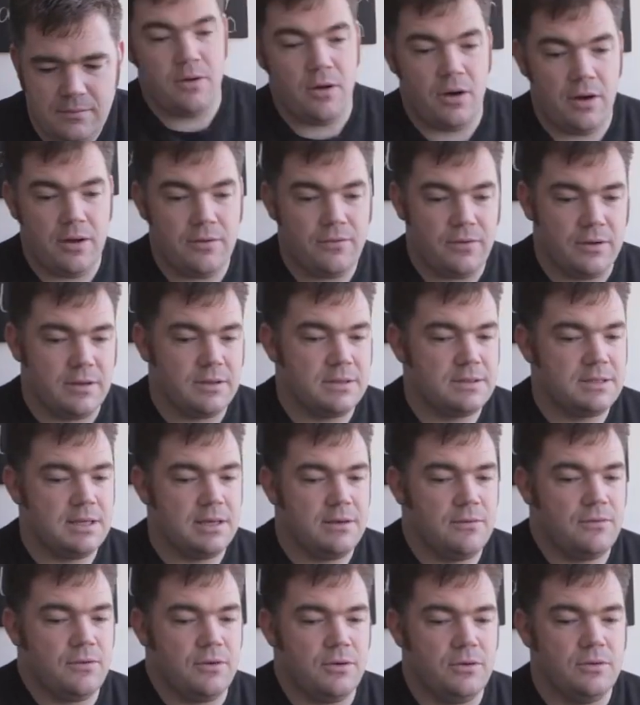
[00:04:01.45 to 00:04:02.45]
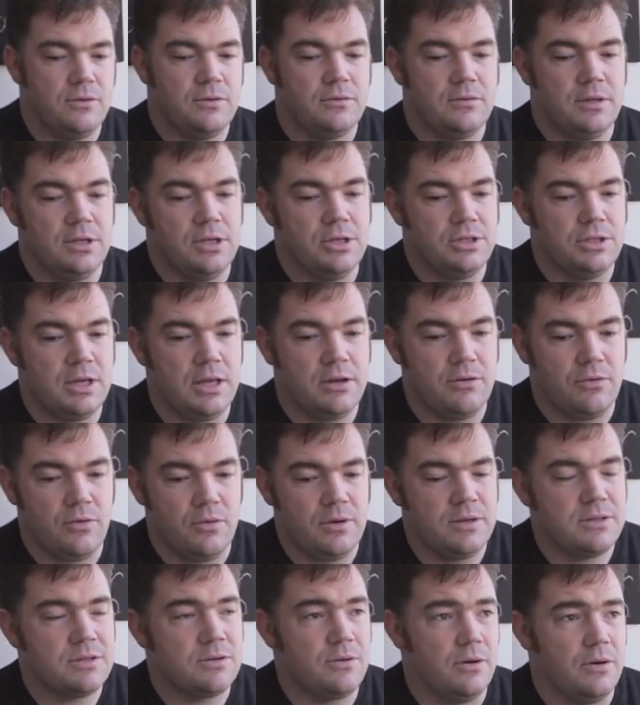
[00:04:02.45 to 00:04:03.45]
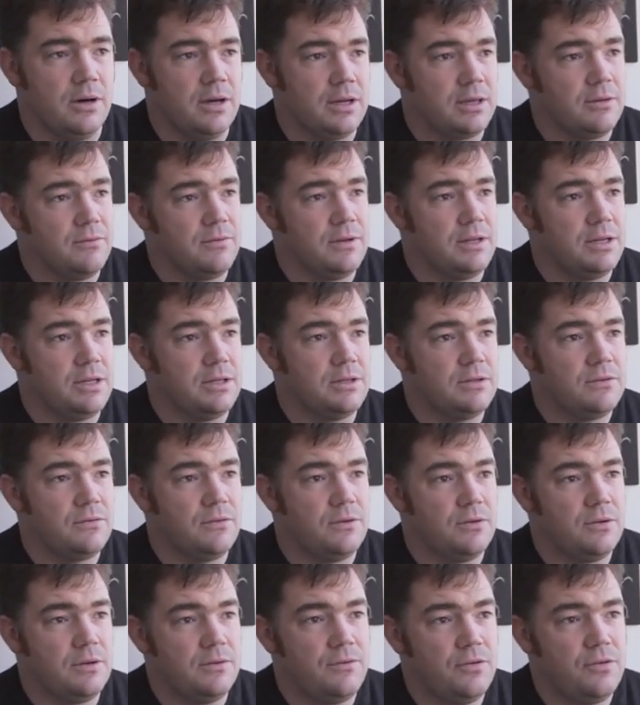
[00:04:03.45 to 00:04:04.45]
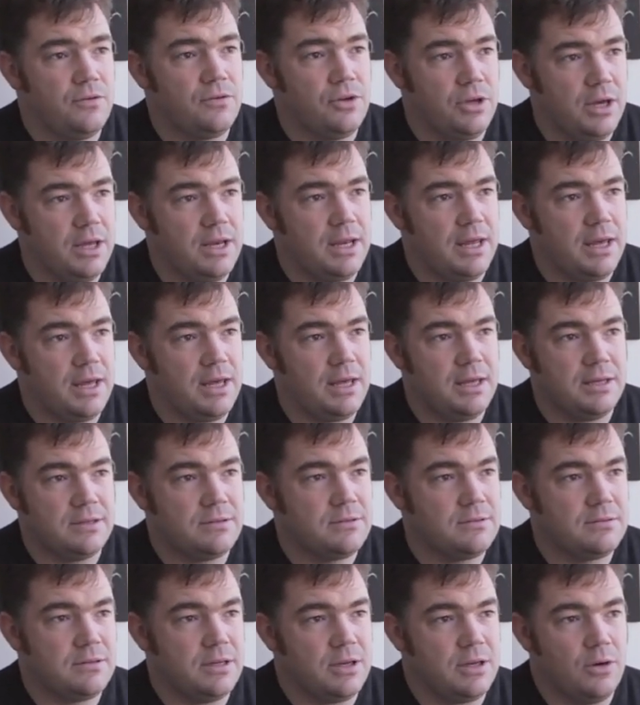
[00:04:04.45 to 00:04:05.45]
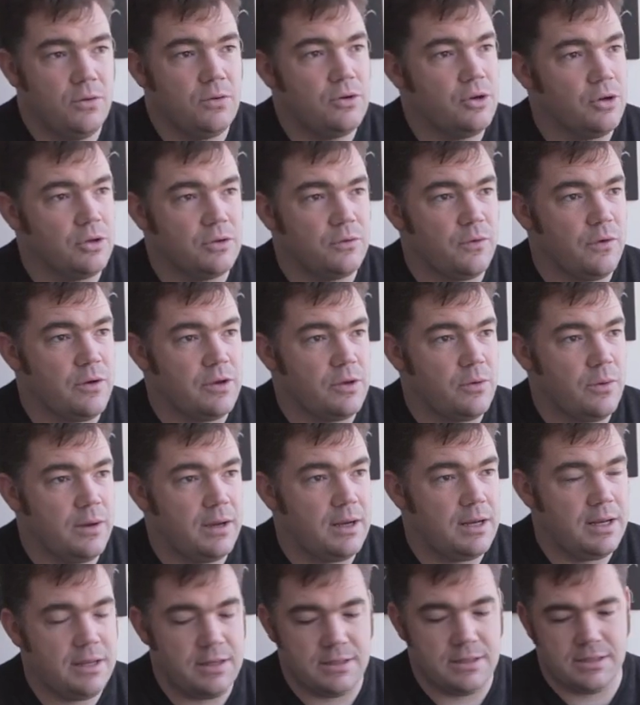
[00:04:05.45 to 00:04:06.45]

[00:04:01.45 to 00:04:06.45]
I think seafood in general is quite a convenience food. If you get it, it all cooks very quickly.